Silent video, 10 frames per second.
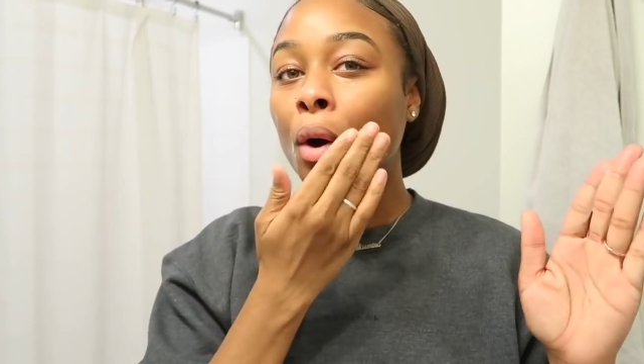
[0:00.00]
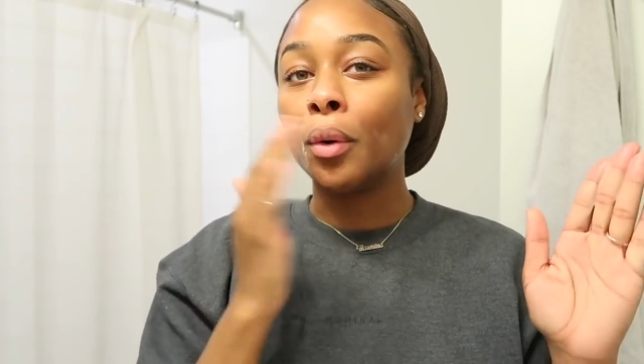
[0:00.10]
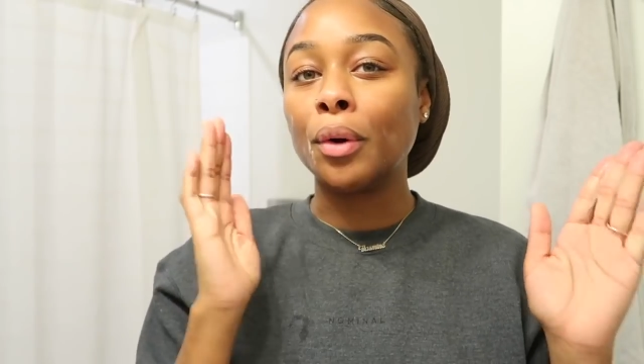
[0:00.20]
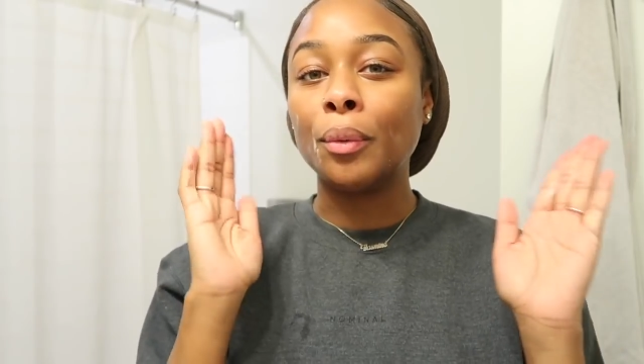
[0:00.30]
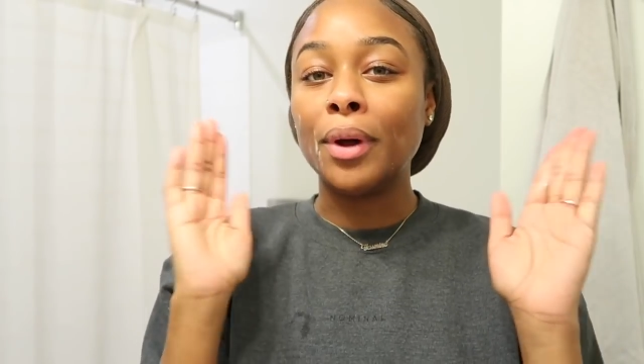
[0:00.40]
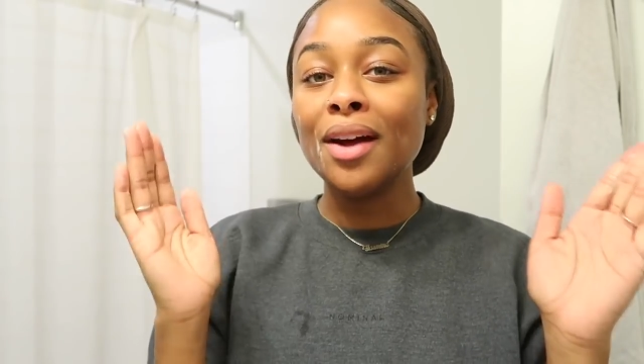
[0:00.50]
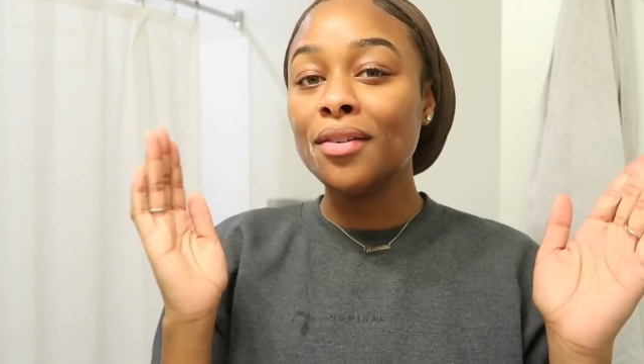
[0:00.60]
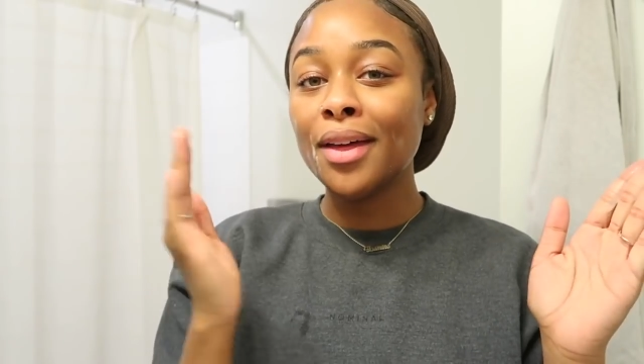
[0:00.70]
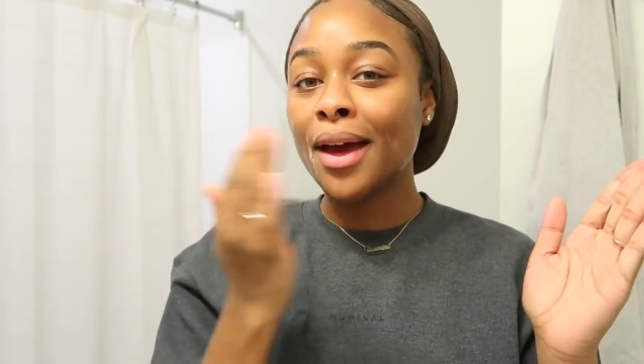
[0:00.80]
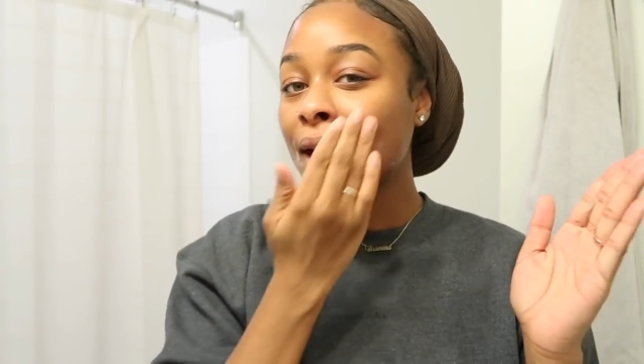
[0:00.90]
or
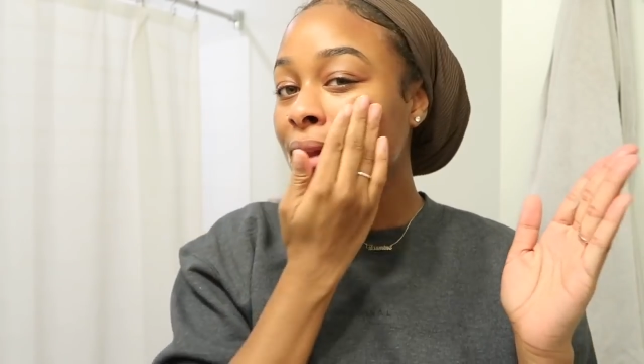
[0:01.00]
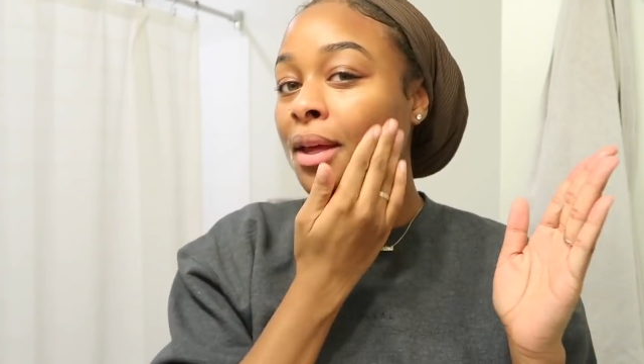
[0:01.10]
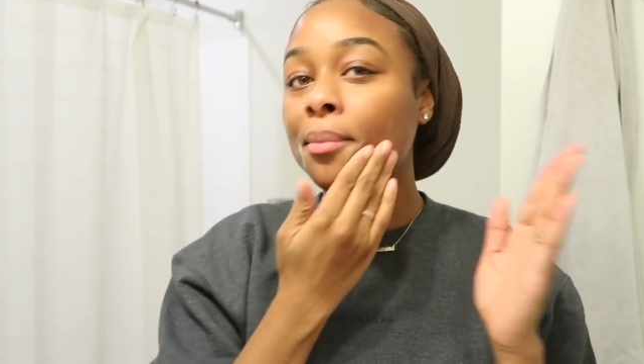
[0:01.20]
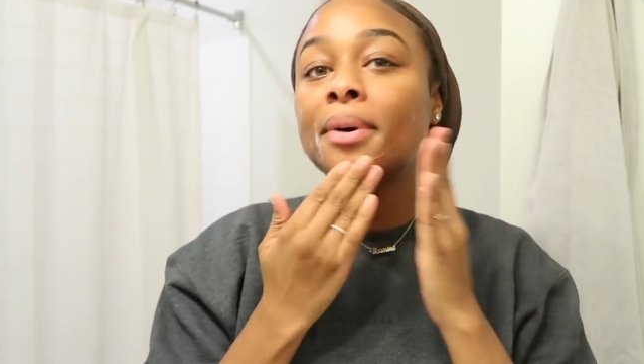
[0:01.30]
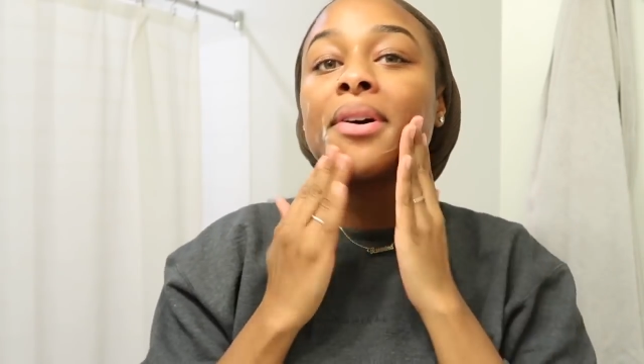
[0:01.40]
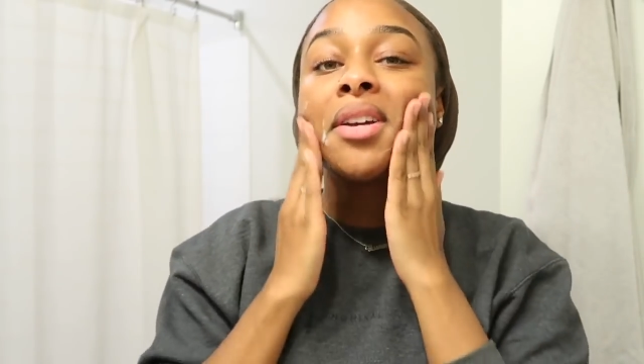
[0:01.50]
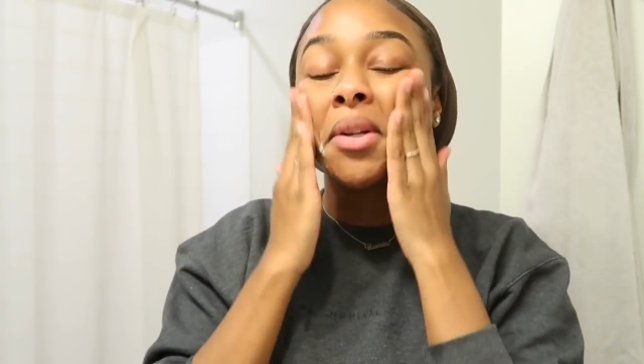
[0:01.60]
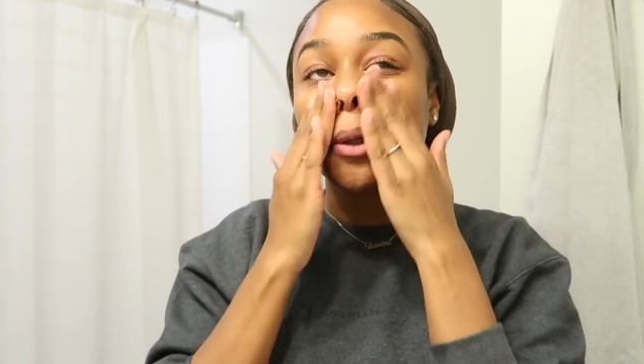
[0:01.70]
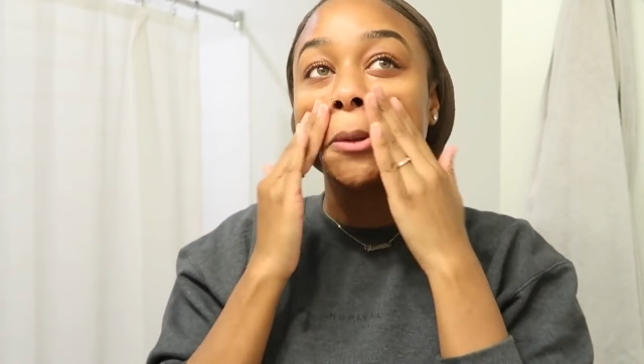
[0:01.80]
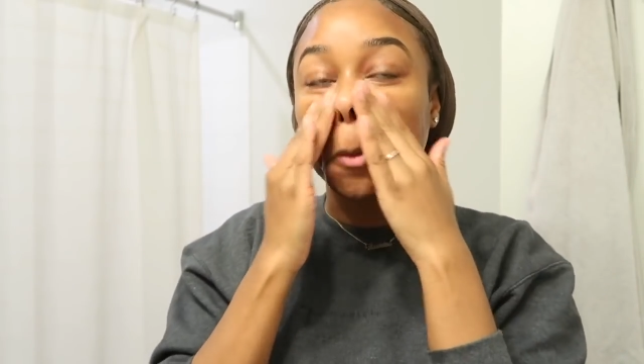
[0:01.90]
whatever the heck they put
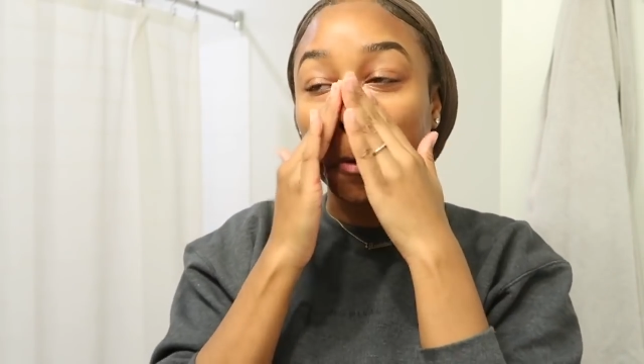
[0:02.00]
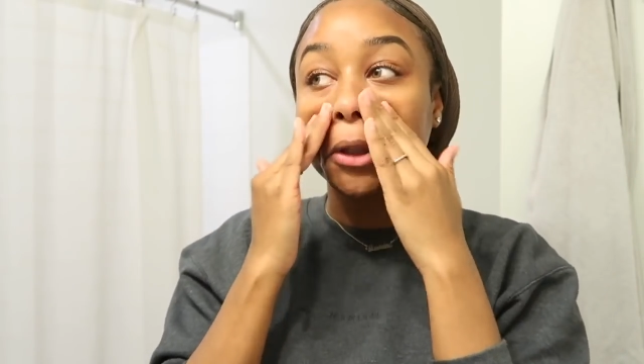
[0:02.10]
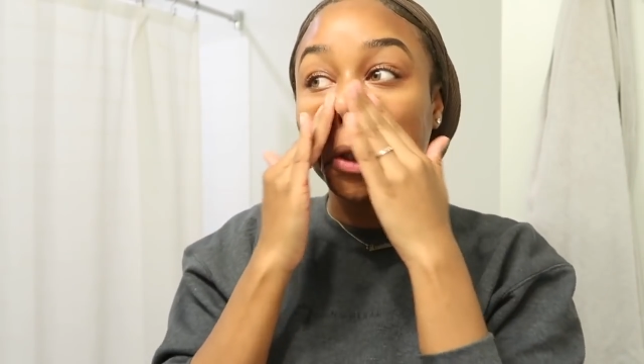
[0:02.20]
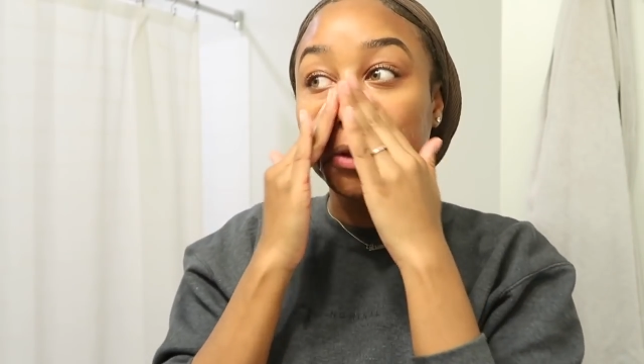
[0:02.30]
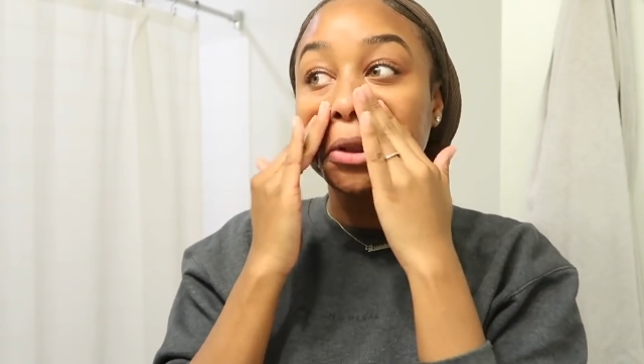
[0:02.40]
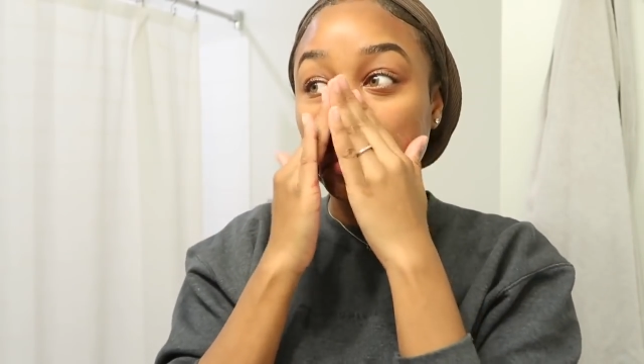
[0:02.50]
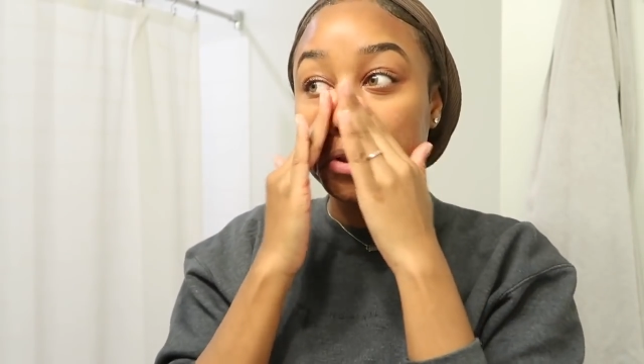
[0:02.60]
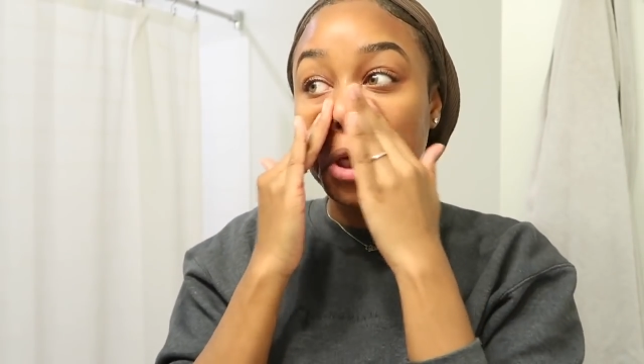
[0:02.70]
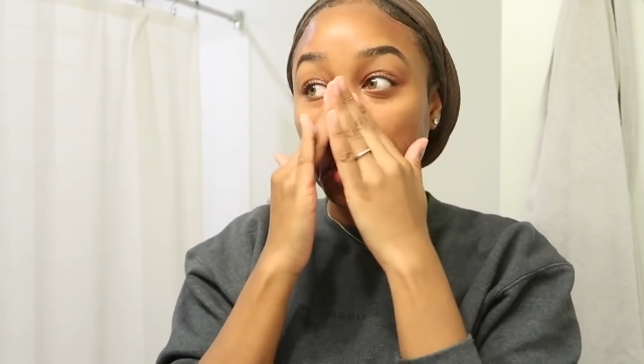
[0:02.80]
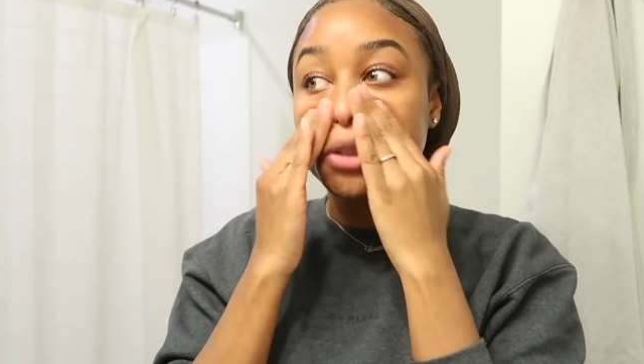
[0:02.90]
in exfoliators
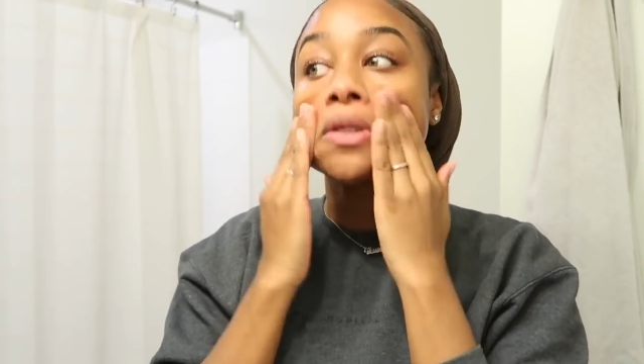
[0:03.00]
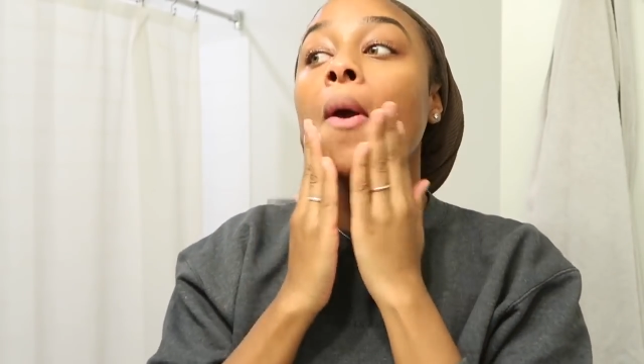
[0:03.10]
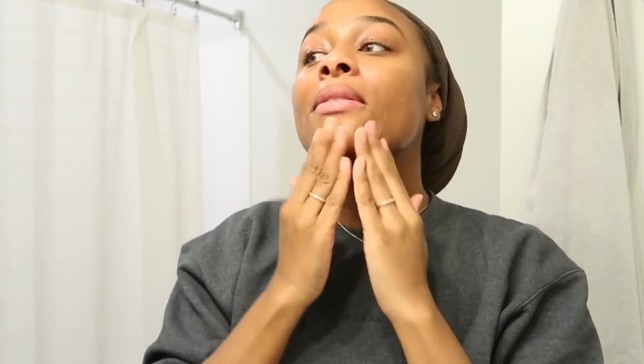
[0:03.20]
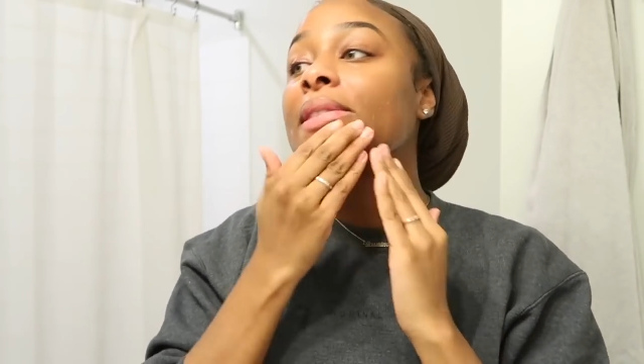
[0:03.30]
these days.